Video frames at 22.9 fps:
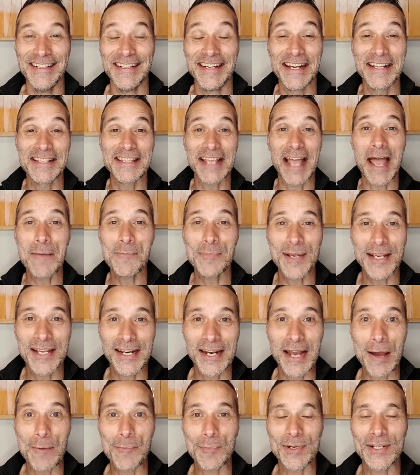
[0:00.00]
It's amping it
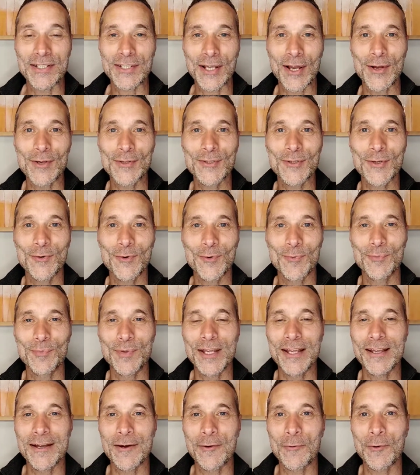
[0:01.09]
up, and it's also
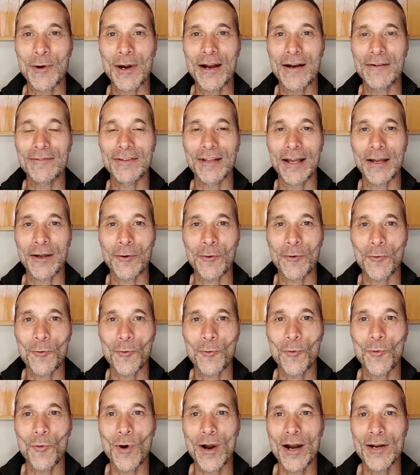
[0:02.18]
being aware of like
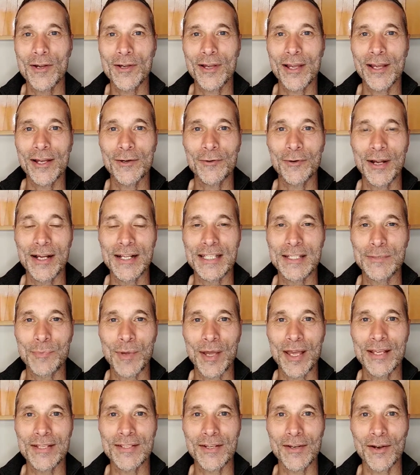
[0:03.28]
where you can create
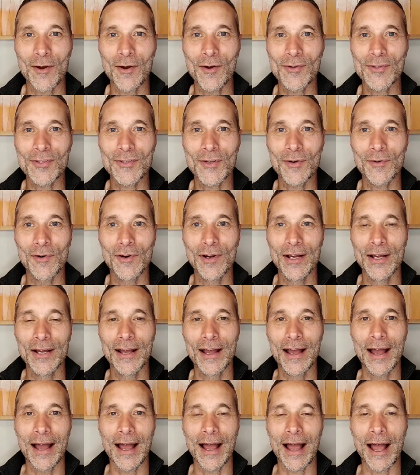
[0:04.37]
space, and also
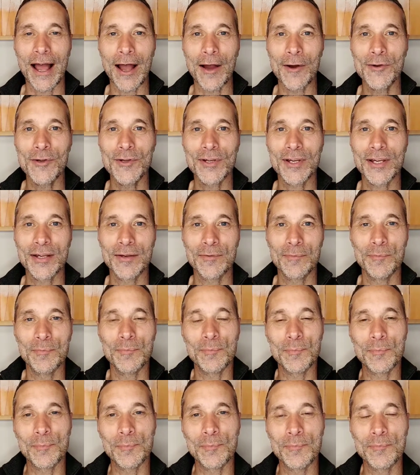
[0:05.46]
how you can
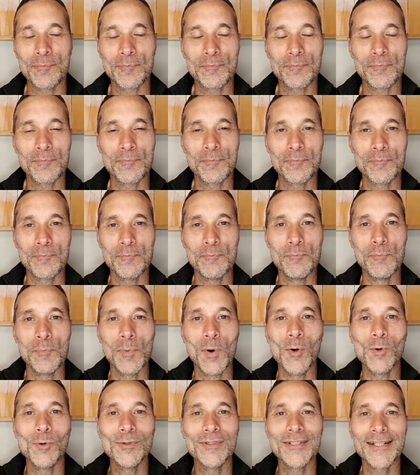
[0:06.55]

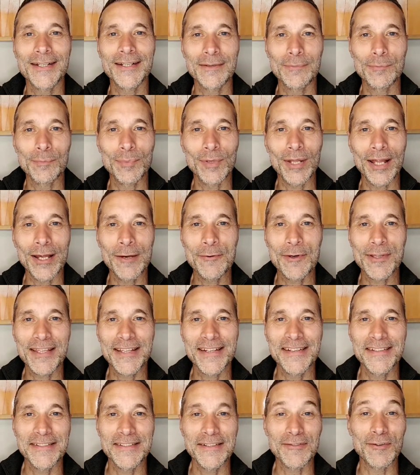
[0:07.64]
mold it and play with it
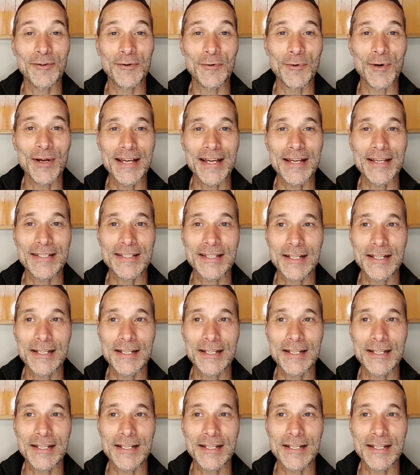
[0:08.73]
in different ways.